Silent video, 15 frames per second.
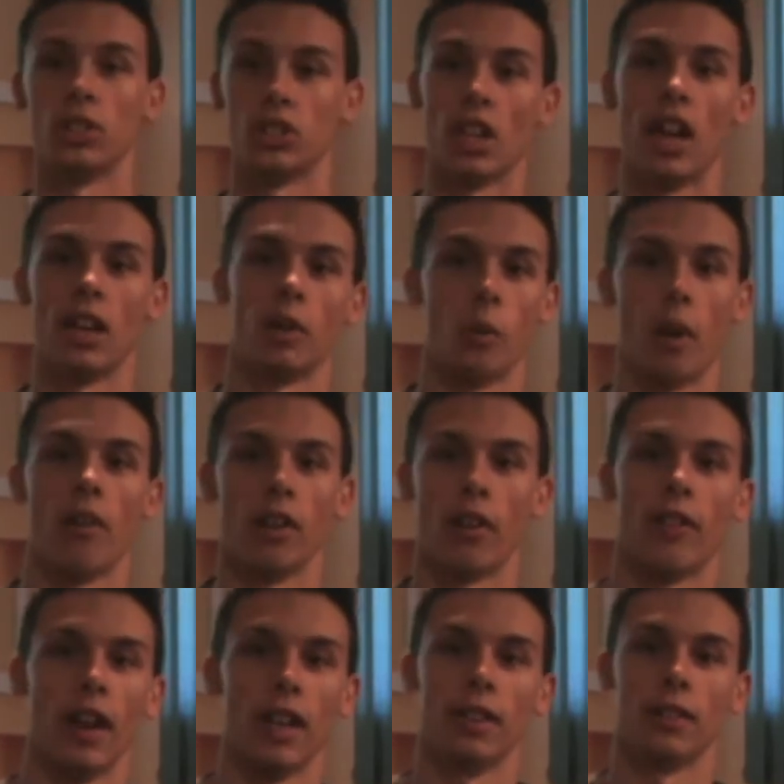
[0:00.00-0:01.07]
in January.
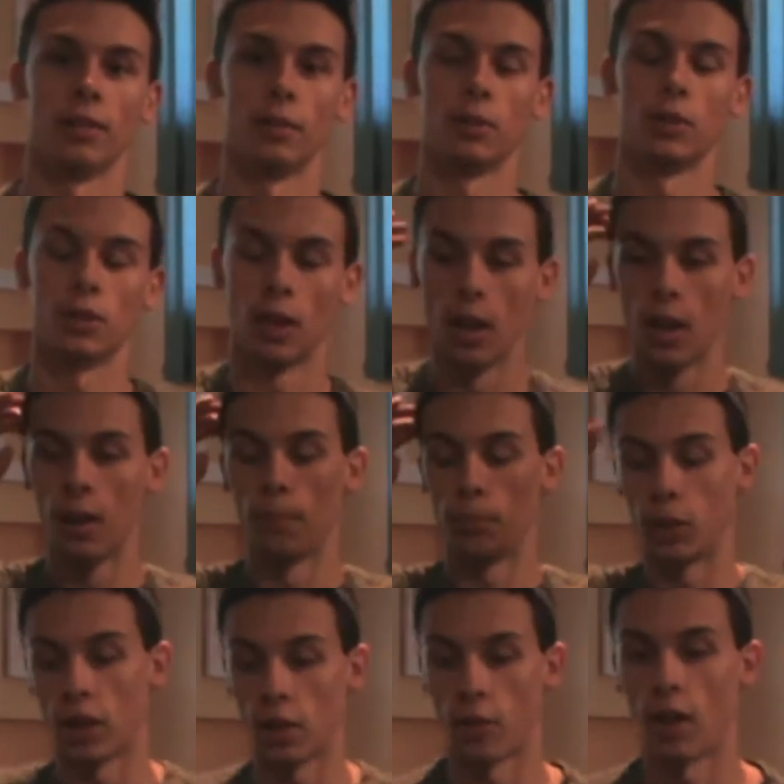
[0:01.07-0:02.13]
All right, just
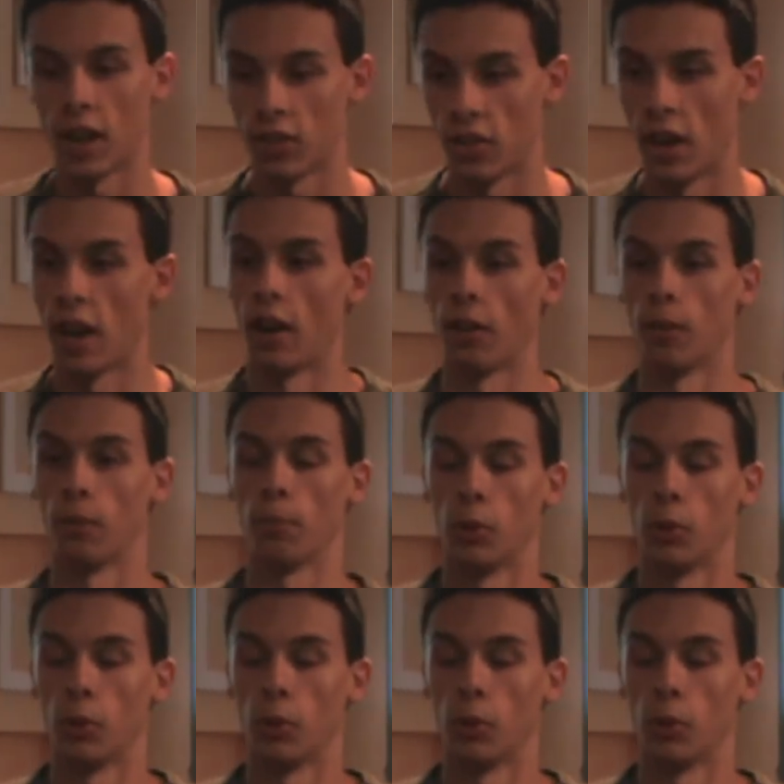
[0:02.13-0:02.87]
putting it right there.